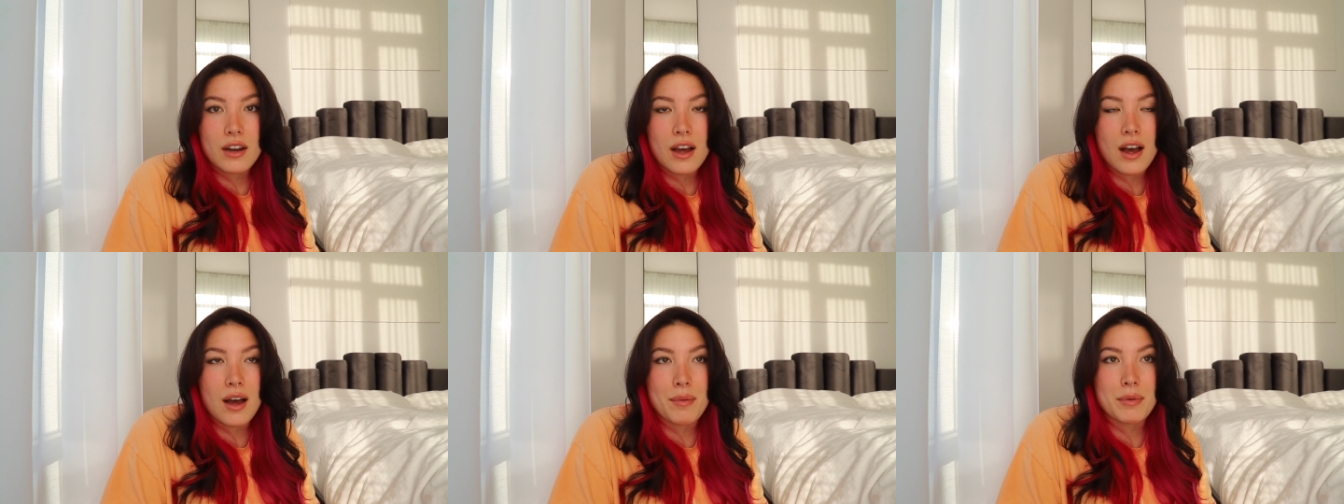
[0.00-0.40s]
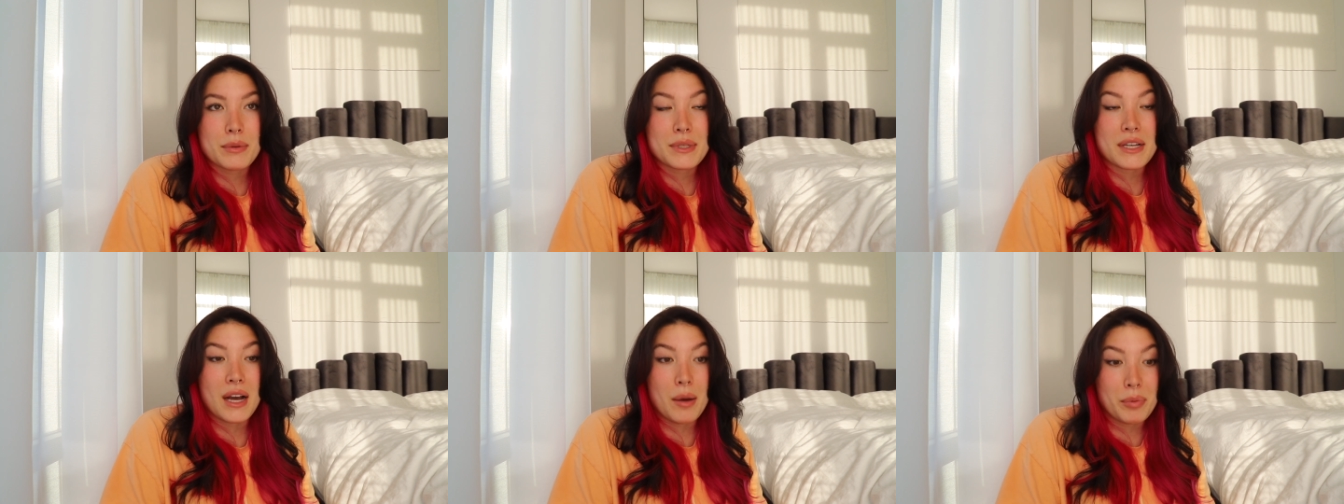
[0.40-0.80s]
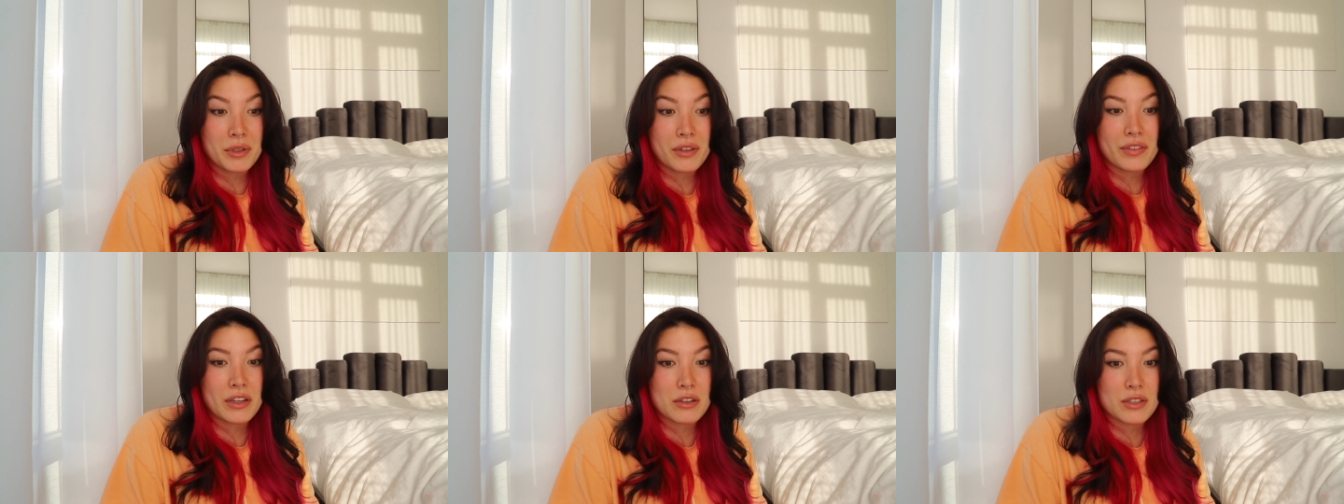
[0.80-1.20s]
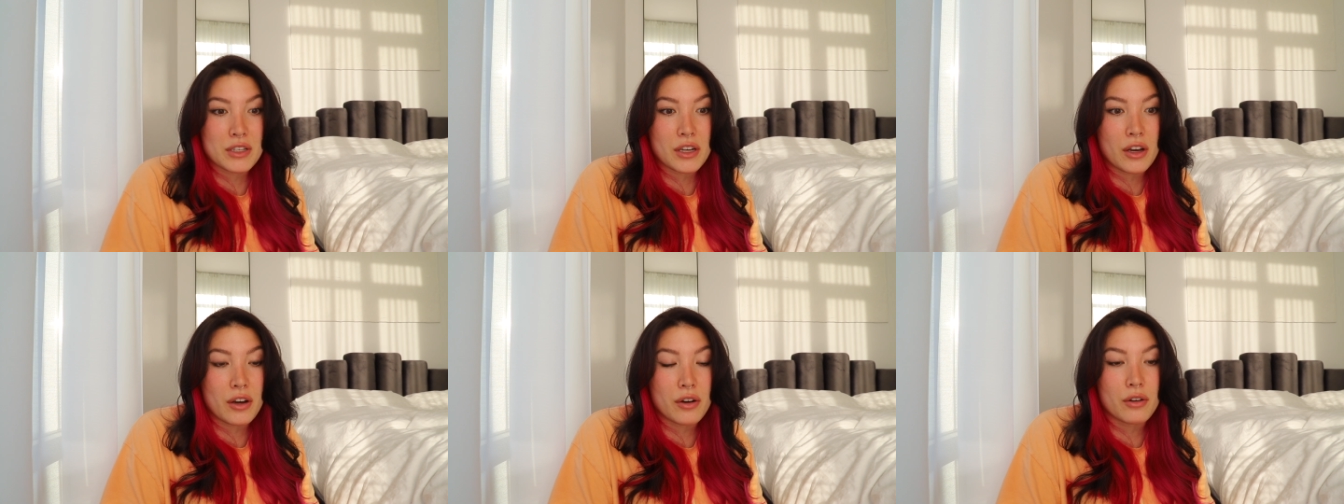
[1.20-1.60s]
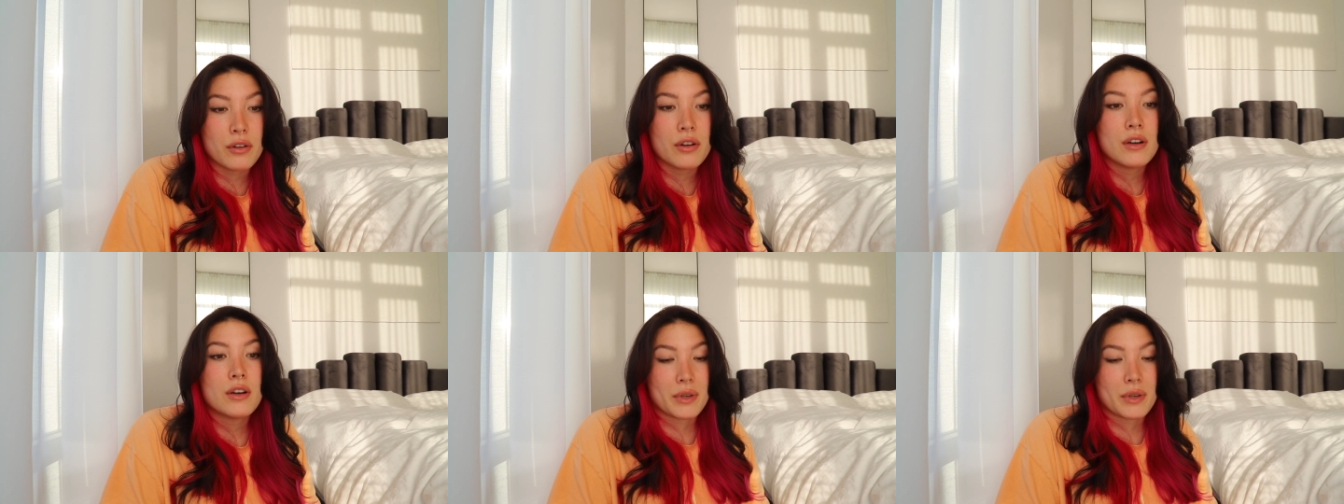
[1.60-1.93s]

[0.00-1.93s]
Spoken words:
It was a couple of years ago,